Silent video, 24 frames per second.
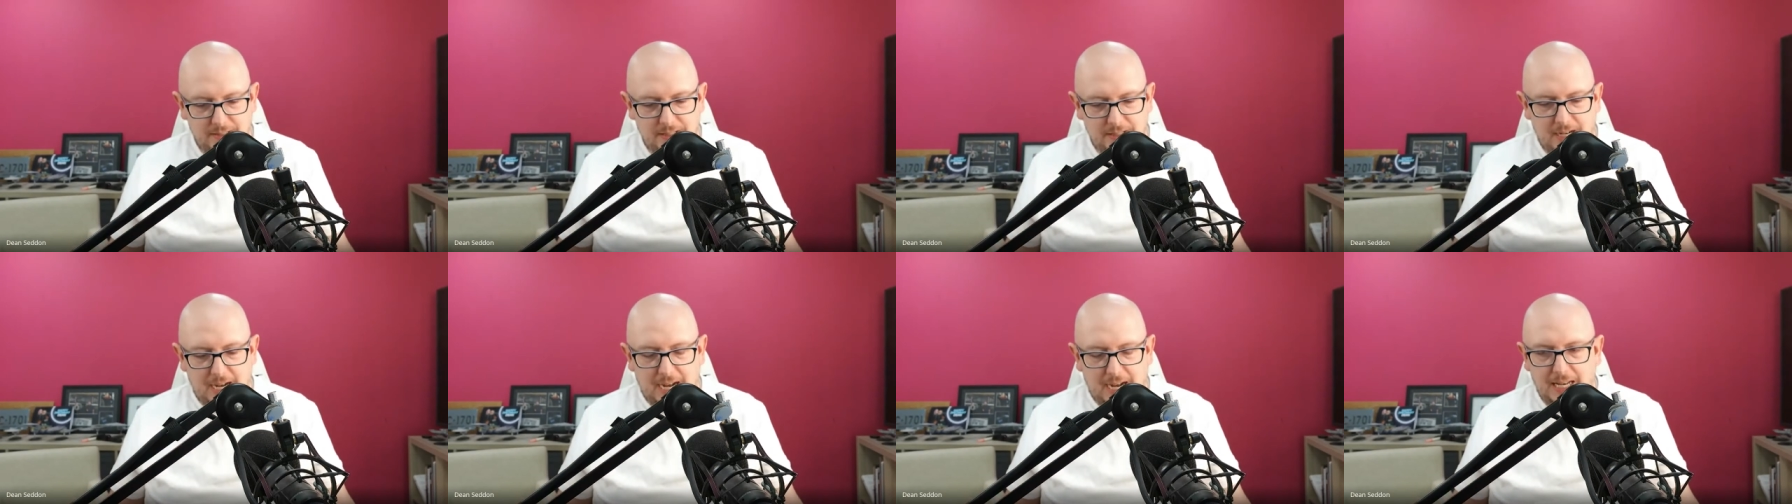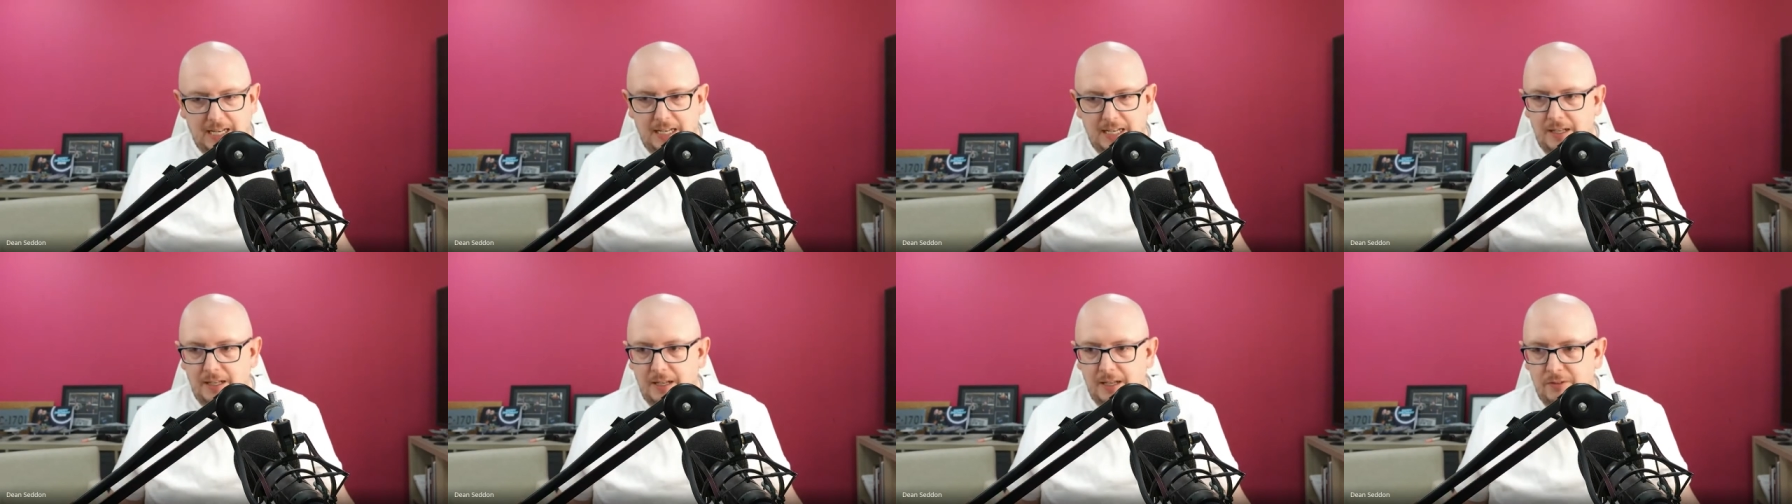I
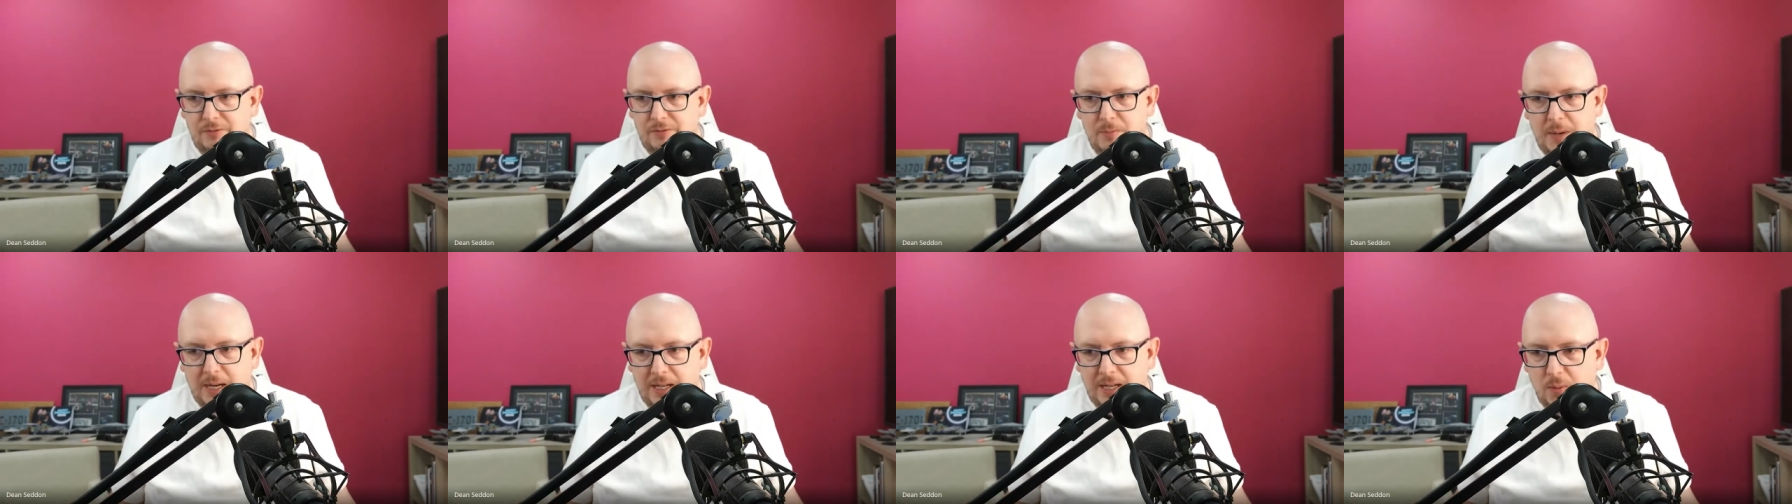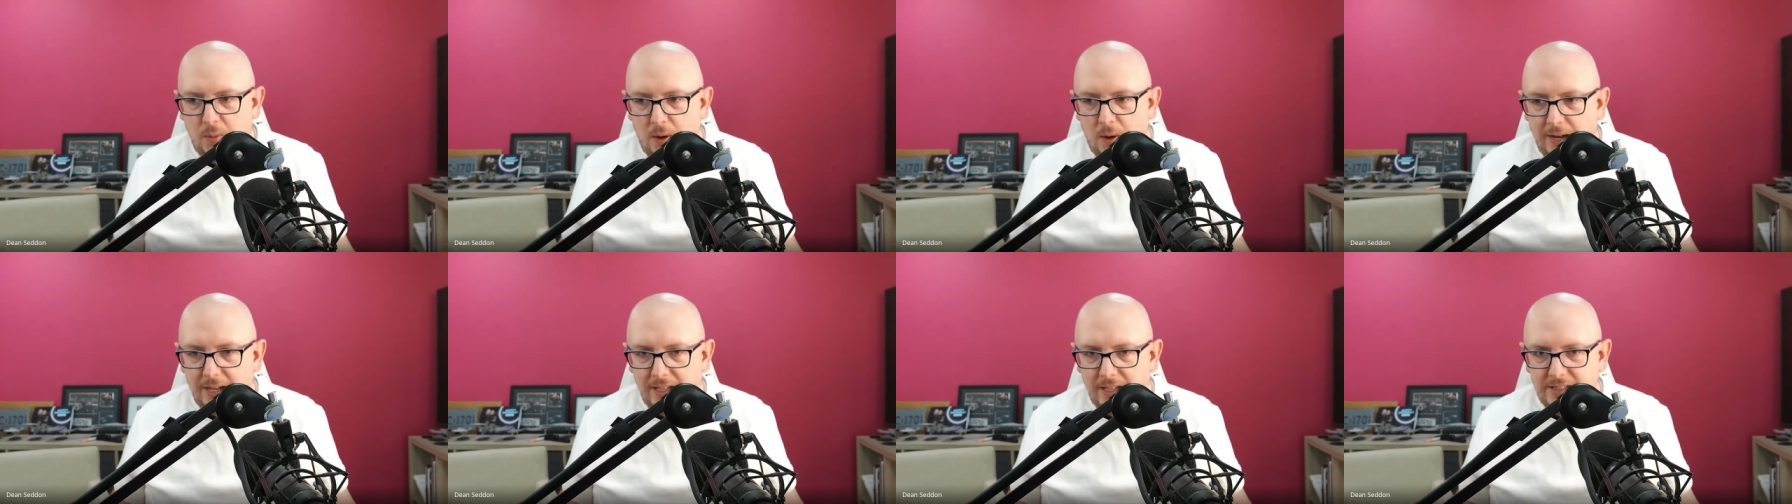love my
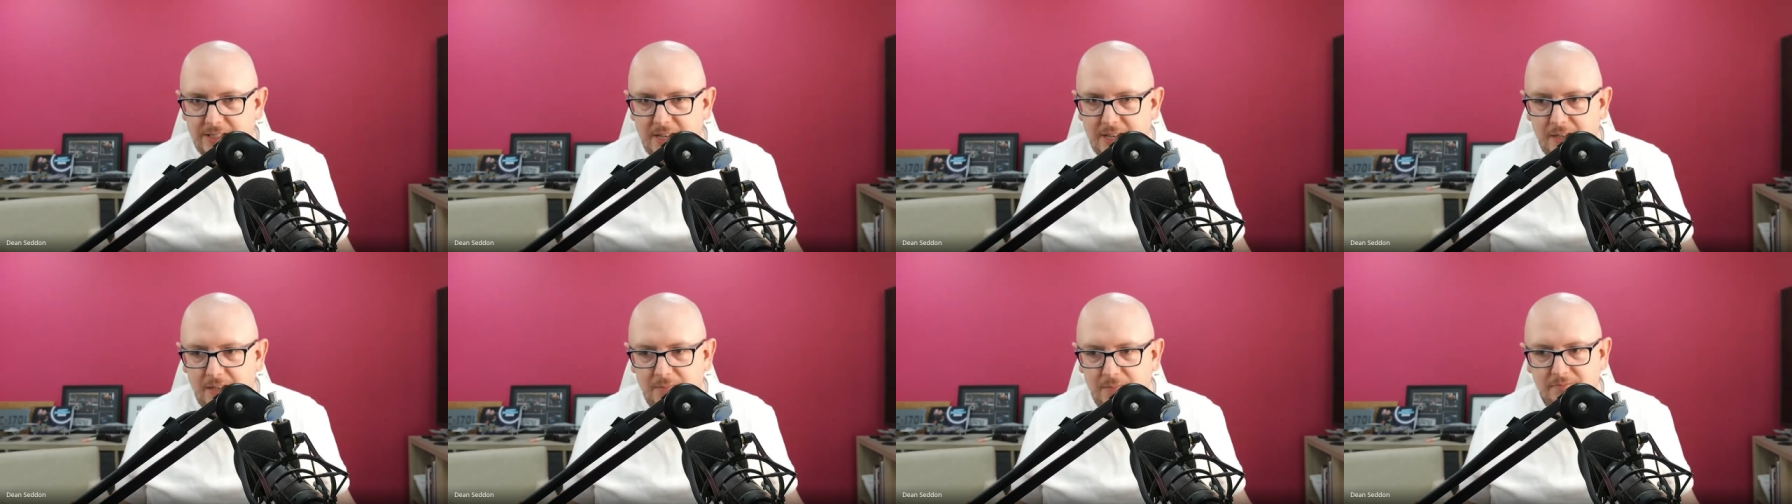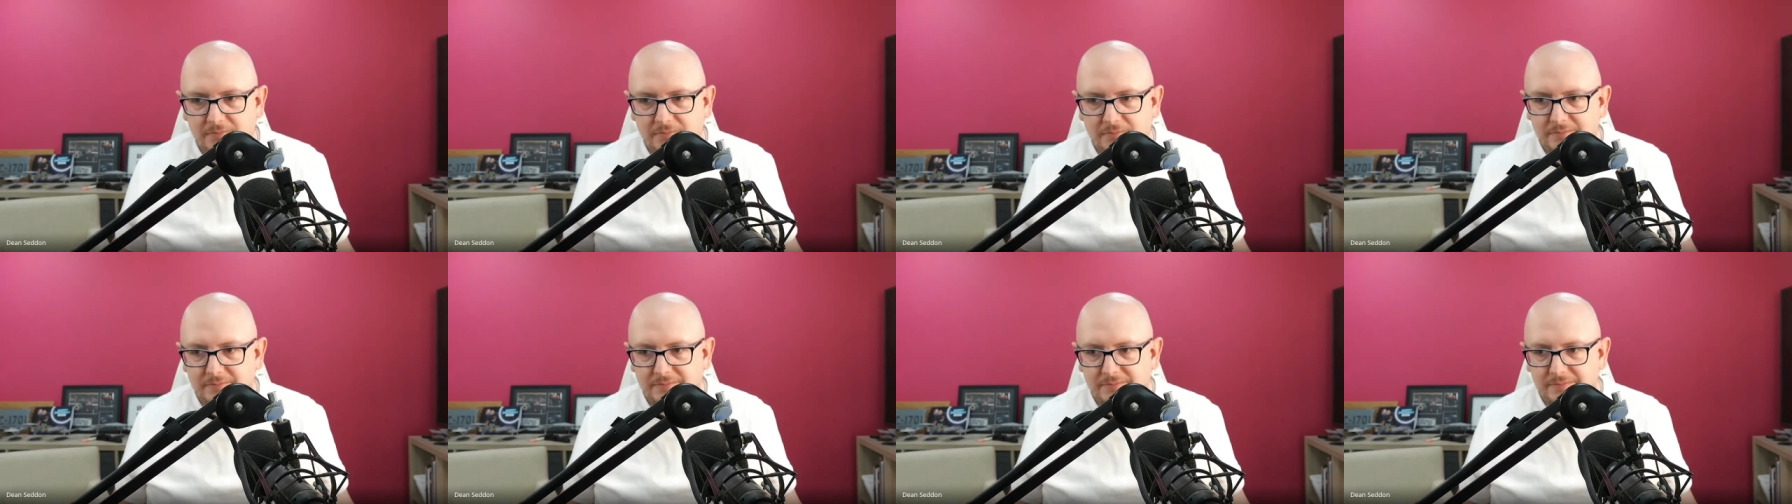quiet time
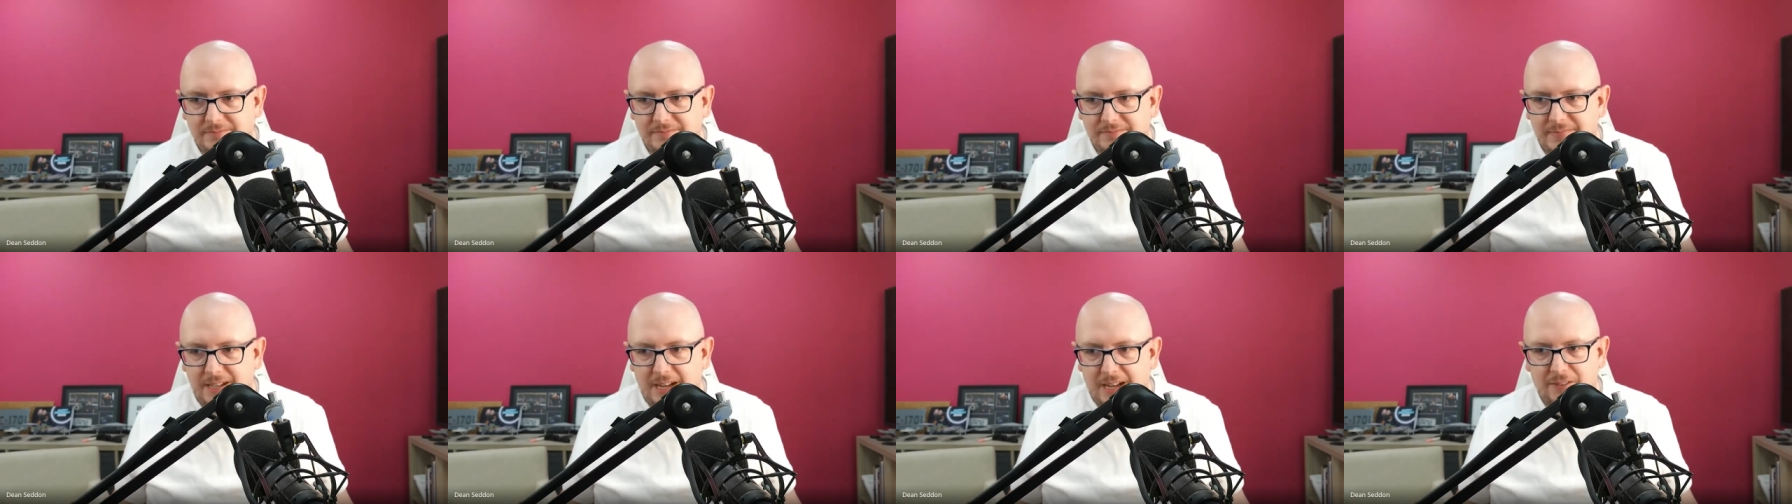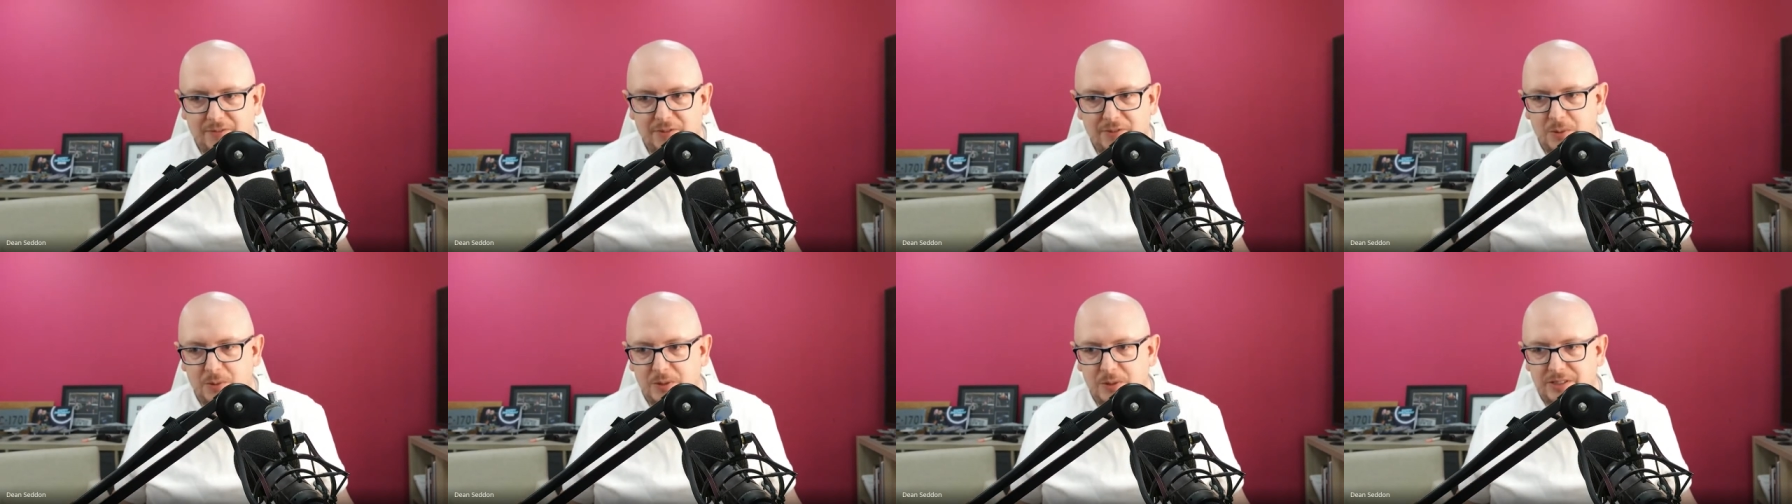mm.
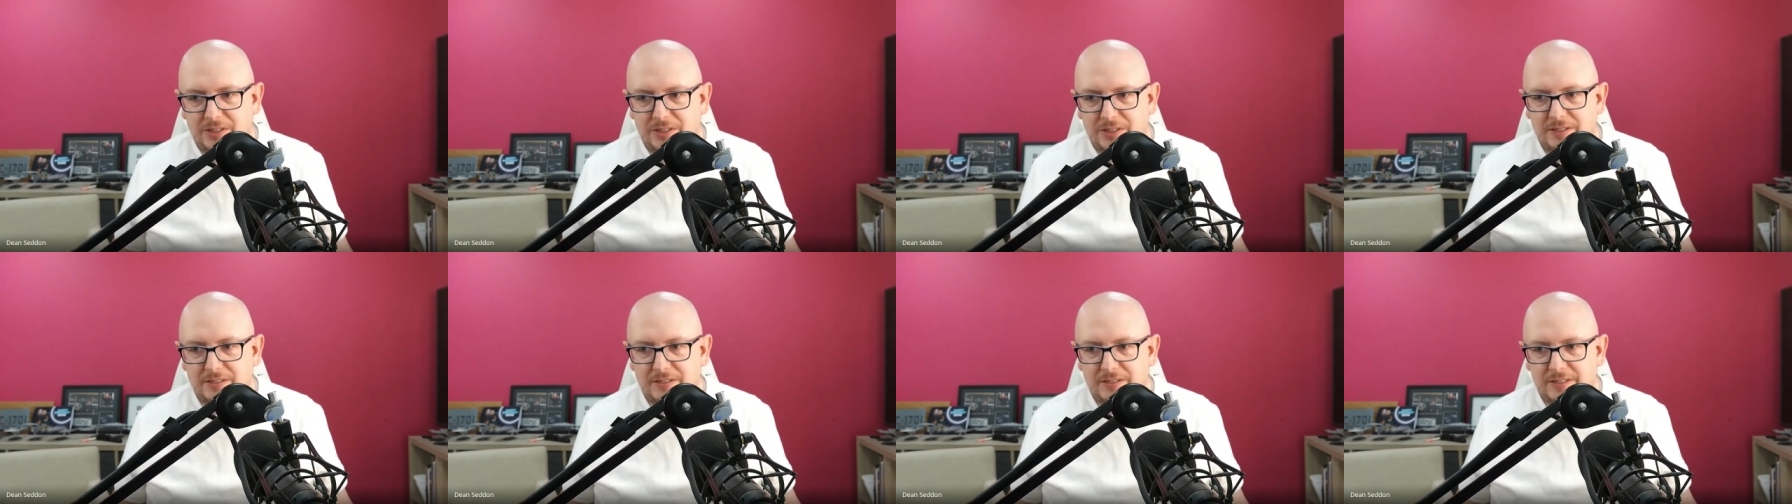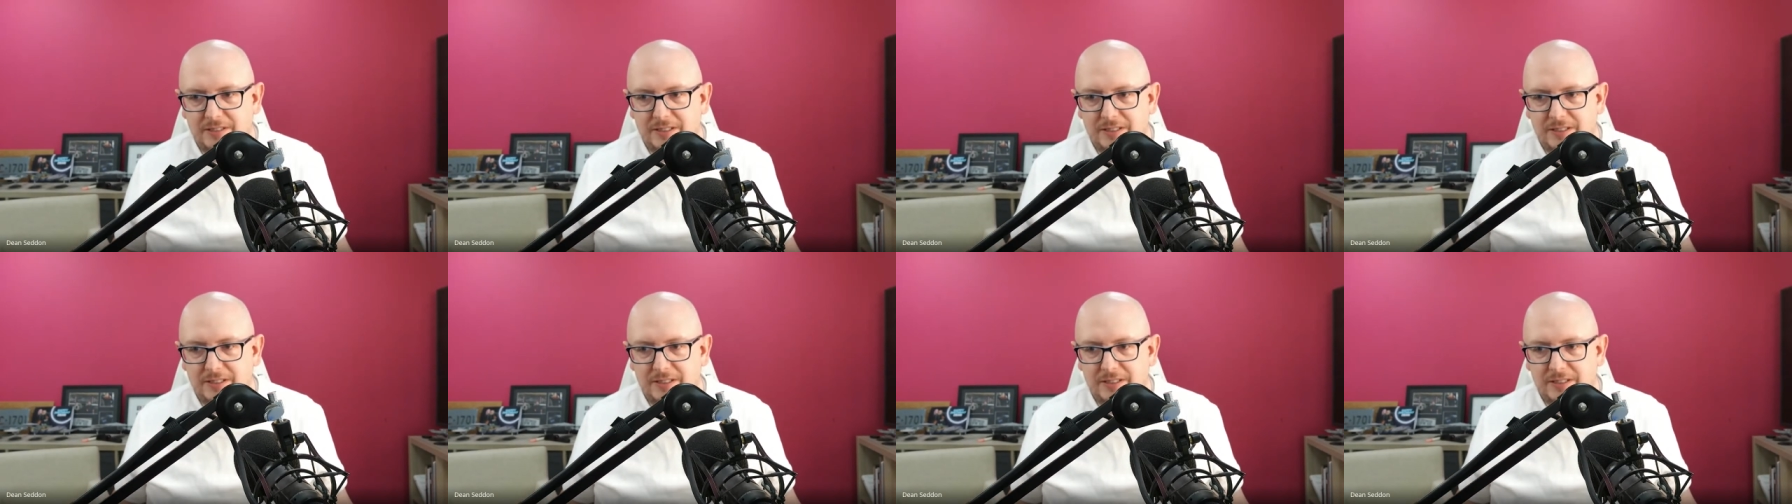afterwards.